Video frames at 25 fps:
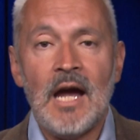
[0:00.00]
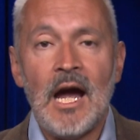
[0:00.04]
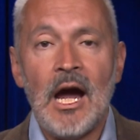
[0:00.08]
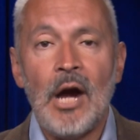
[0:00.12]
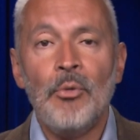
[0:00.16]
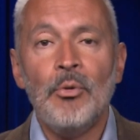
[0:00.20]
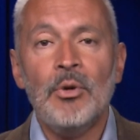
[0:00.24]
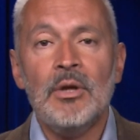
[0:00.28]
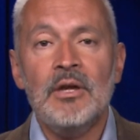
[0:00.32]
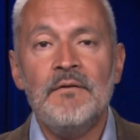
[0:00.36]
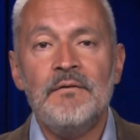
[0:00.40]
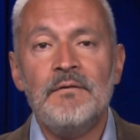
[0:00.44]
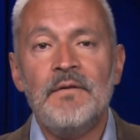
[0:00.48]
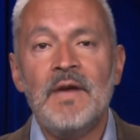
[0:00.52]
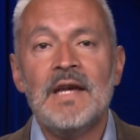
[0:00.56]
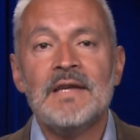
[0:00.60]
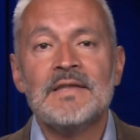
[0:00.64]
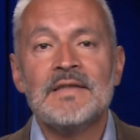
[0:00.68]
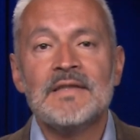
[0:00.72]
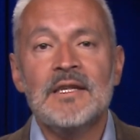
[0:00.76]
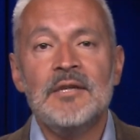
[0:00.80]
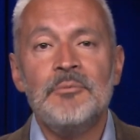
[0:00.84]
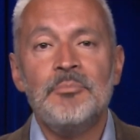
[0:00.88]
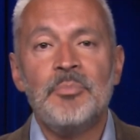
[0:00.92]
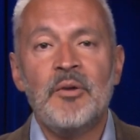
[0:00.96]
I will
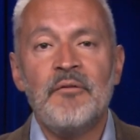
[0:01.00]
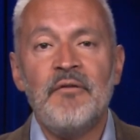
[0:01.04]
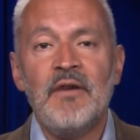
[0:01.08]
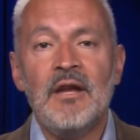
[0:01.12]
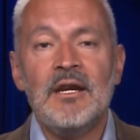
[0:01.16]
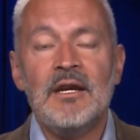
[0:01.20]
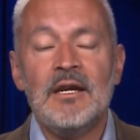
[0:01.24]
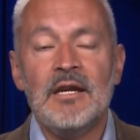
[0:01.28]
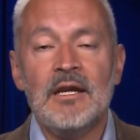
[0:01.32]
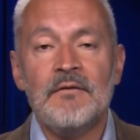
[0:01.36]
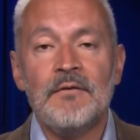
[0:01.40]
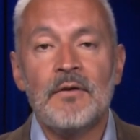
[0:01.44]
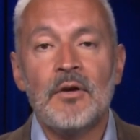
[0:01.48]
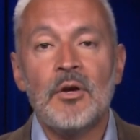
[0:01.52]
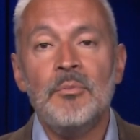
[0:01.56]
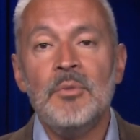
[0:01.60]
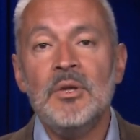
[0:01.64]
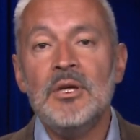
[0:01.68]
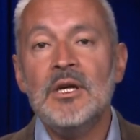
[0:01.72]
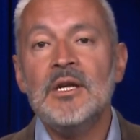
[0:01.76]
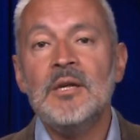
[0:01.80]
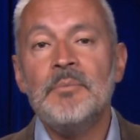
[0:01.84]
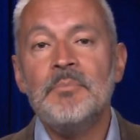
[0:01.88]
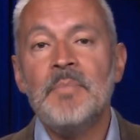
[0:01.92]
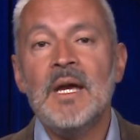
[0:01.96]
invest in preventative,
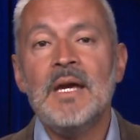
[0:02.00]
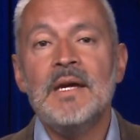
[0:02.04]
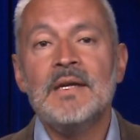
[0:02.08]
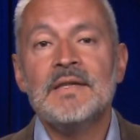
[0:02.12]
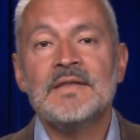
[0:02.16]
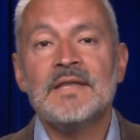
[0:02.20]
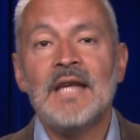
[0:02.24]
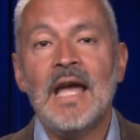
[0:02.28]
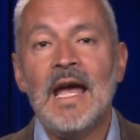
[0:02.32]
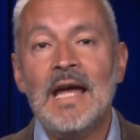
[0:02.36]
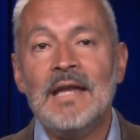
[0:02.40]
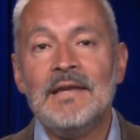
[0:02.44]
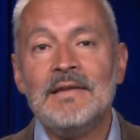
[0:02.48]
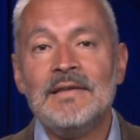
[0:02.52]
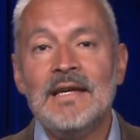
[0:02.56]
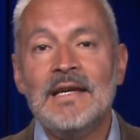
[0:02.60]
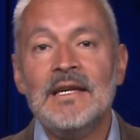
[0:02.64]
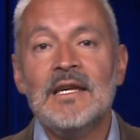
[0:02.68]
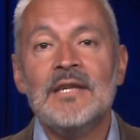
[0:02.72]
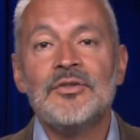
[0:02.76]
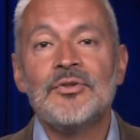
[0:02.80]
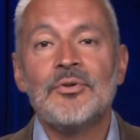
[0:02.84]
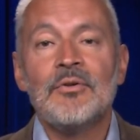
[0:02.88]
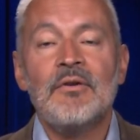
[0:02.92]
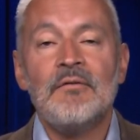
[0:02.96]
community-based, and
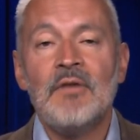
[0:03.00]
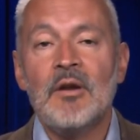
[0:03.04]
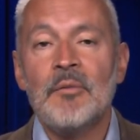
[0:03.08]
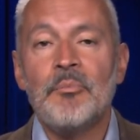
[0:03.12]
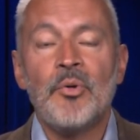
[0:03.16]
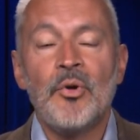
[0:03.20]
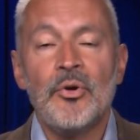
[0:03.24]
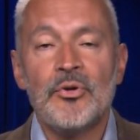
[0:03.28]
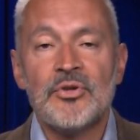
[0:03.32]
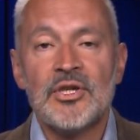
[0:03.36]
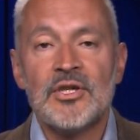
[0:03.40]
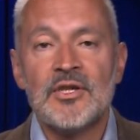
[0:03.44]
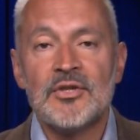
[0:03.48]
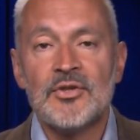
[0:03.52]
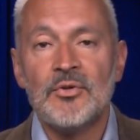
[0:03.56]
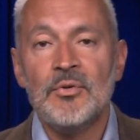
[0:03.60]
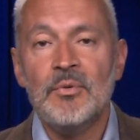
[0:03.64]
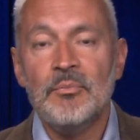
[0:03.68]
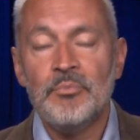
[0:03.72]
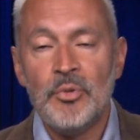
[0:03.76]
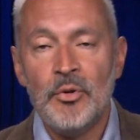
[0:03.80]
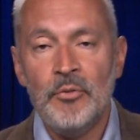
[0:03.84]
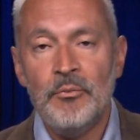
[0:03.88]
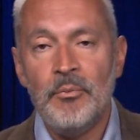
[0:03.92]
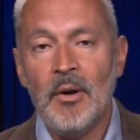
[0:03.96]
data-driven approaches to
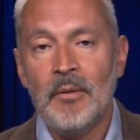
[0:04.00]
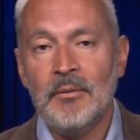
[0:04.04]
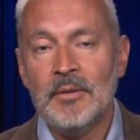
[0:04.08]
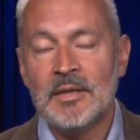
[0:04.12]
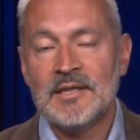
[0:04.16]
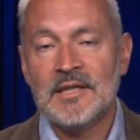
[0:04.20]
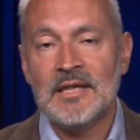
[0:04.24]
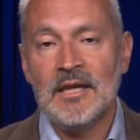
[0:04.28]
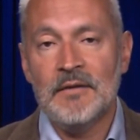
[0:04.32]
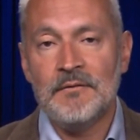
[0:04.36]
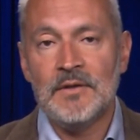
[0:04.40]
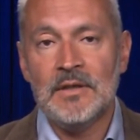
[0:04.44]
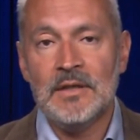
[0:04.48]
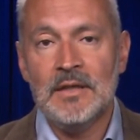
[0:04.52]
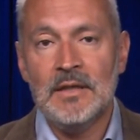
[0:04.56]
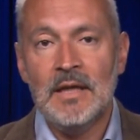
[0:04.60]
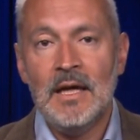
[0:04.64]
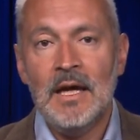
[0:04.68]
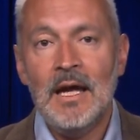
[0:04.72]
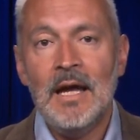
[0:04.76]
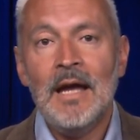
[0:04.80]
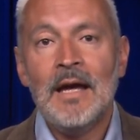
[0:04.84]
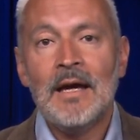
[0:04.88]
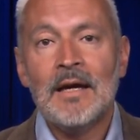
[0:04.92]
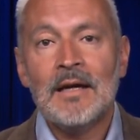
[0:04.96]
improve public safety,
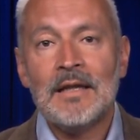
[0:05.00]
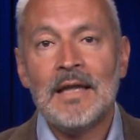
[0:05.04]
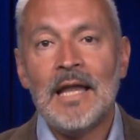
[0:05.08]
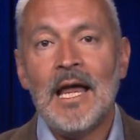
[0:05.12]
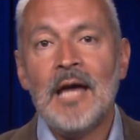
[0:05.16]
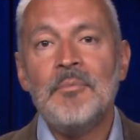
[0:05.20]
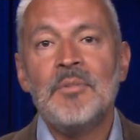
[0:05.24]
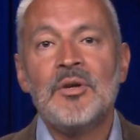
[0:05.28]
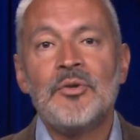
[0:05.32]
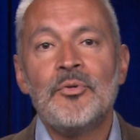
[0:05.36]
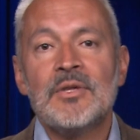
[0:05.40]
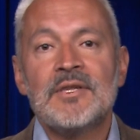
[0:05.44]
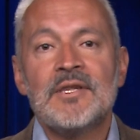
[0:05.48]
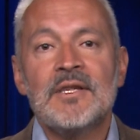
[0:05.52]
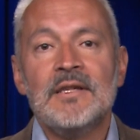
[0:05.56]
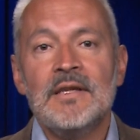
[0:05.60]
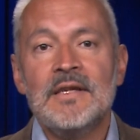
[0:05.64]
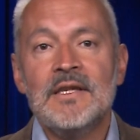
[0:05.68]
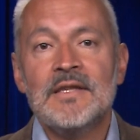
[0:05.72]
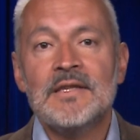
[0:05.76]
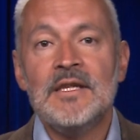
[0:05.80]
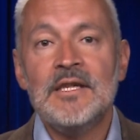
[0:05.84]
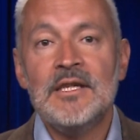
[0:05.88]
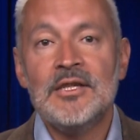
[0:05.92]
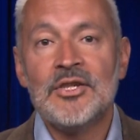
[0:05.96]
climate
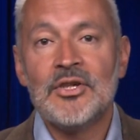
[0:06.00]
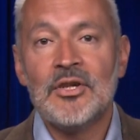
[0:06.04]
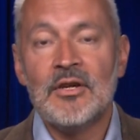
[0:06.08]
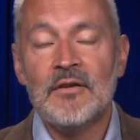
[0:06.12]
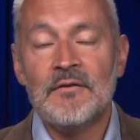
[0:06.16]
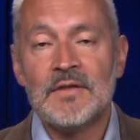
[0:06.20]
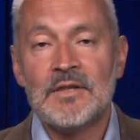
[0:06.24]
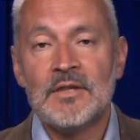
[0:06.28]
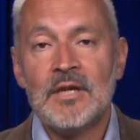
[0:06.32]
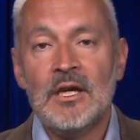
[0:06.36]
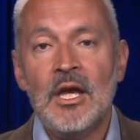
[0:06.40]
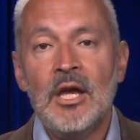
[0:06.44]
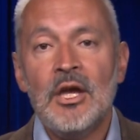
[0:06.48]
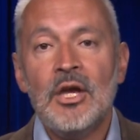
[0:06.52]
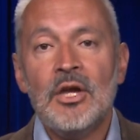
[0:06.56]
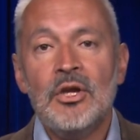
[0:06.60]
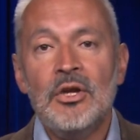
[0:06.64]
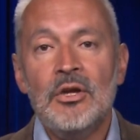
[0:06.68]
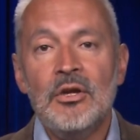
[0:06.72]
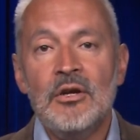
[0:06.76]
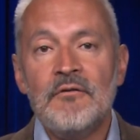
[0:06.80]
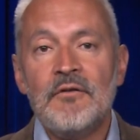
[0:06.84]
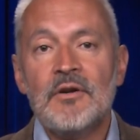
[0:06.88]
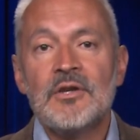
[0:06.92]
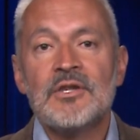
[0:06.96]
resilience initiatives,
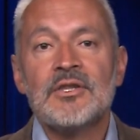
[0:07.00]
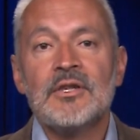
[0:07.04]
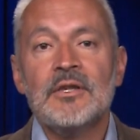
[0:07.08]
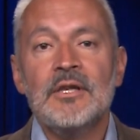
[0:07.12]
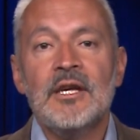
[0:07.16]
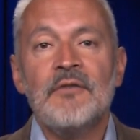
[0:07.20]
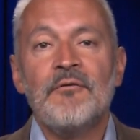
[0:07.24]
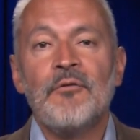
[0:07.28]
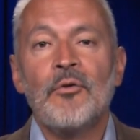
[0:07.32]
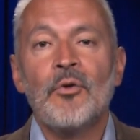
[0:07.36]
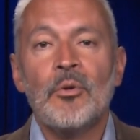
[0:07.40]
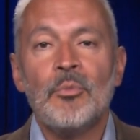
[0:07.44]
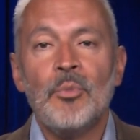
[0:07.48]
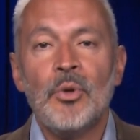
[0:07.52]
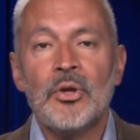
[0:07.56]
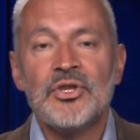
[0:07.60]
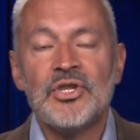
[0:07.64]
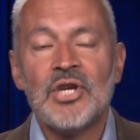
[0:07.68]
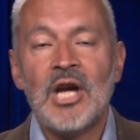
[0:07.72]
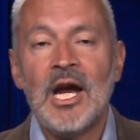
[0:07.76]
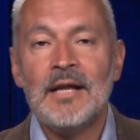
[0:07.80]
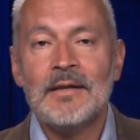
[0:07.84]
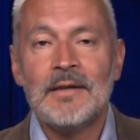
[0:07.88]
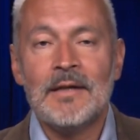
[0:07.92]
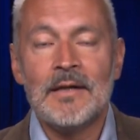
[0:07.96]
universally affordable
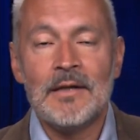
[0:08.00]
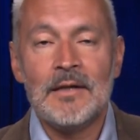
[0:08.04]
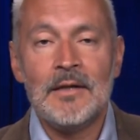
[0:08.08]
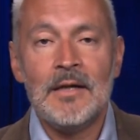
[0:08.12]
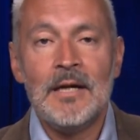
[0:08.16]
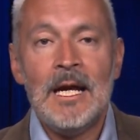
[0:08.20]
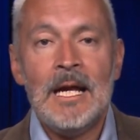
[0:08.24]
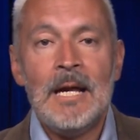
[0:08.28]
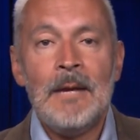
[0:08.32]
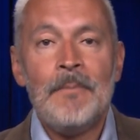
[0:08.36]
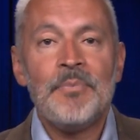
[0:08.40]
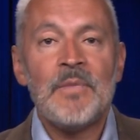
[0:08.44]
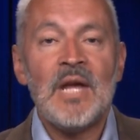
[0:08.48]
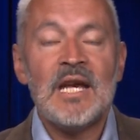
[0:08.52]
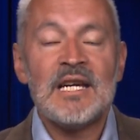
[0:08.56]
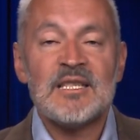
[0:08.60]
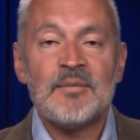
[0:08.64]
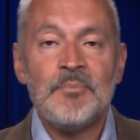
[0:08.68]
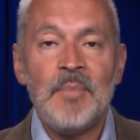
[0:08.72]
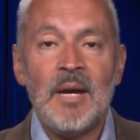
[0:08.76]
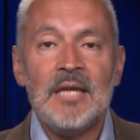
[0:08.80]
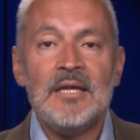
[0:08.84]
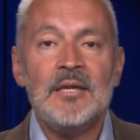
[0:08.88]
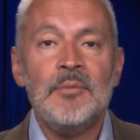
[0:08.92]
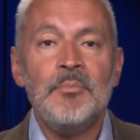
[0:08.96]
childcare,
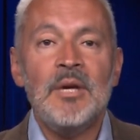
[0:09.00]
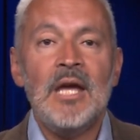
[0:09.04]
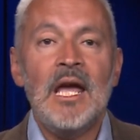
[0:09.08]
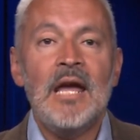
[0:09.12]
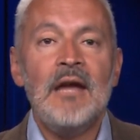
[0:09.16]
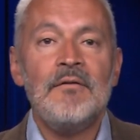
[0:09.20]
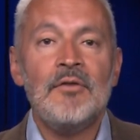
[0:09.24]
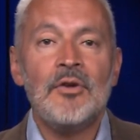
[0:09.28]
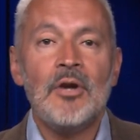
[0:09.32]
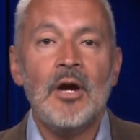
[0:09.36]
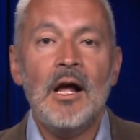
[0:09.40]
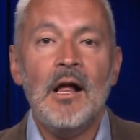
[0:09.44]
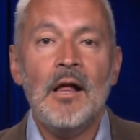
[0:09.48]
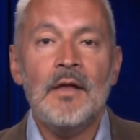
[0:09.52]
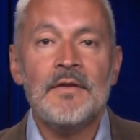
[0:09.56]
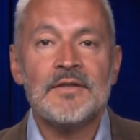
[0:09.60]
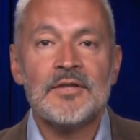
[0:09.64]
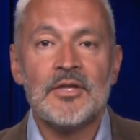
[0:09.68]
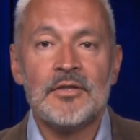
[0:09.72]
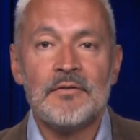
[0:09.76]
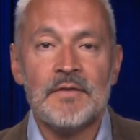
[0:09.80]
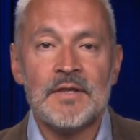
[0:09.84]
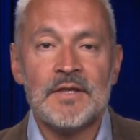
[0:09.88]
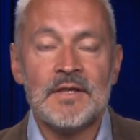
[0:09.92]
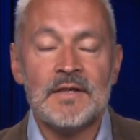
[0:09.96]
expanded behavioral health
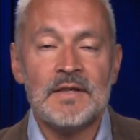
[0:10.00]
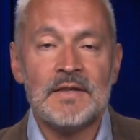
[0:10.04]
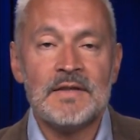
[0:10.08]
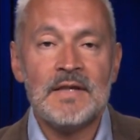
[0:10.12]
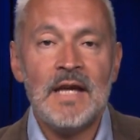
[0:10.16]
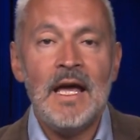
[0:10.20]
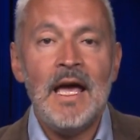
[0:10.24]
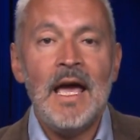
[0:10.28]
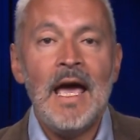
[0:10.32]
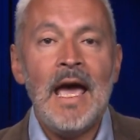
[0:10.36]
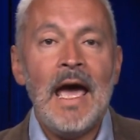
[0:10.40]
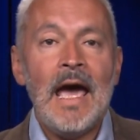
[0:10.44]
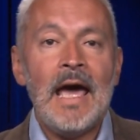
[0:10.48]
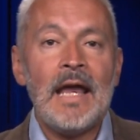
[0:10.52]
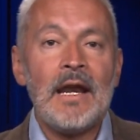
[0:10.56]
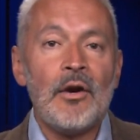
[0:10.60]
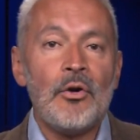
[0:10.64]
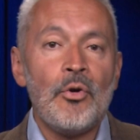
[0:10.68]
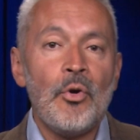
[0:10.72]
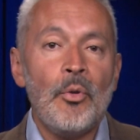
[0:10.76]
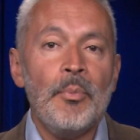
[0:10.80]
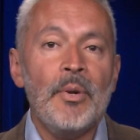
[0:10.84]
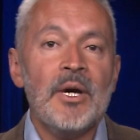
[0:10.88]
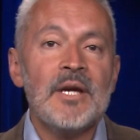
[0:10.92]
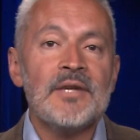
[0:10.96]
services, and a
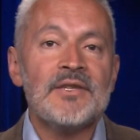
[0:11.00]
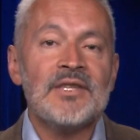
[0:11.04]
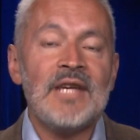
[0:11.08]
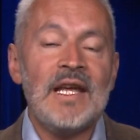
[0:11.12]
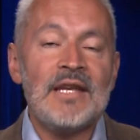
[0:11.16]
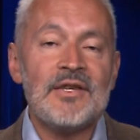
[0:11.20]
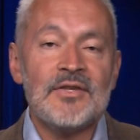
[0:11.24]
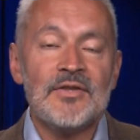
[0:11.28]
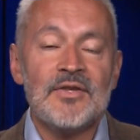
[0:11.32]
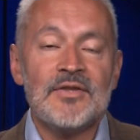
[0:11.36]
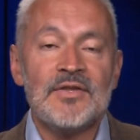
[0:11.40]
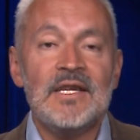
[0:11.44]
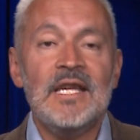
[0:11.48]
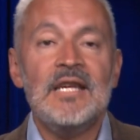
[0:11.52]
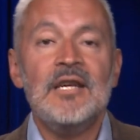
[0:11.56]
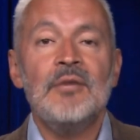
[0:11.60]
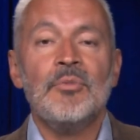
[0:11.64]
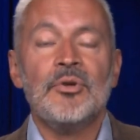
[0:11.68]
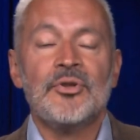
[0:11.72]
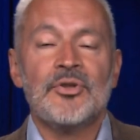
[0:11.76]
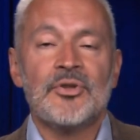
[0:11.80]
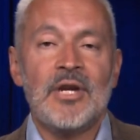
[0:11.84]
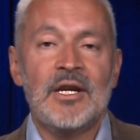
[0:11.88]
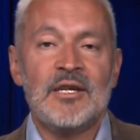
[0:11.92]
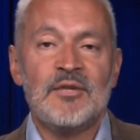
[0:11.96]
robust and sustainable
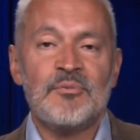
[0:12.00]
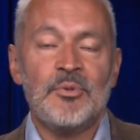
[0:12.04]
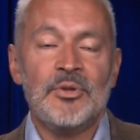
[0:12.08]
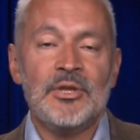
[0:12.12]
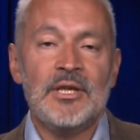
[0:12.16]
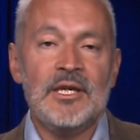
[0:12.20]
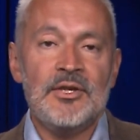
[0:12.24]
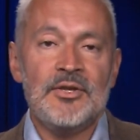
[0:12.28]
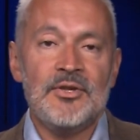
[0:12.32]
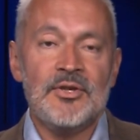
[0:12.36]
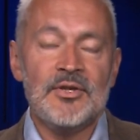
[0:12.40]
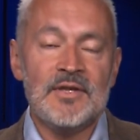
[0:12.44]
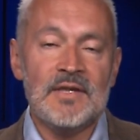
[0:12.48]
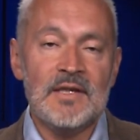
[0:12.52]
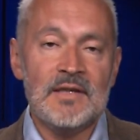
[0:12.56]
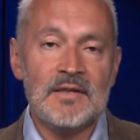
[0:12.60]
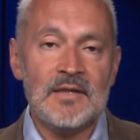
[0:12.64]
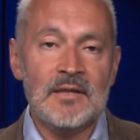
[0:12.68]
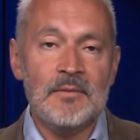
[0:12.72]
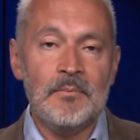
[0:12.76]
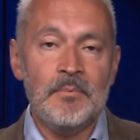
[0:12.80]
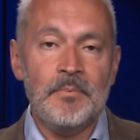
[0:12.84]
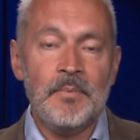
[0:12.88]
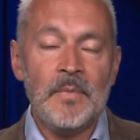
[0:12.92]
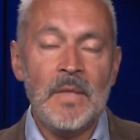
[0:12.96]
transportation
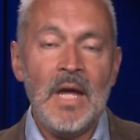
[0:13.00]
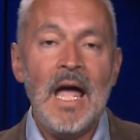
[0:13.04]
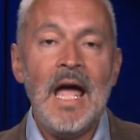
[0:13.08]
system.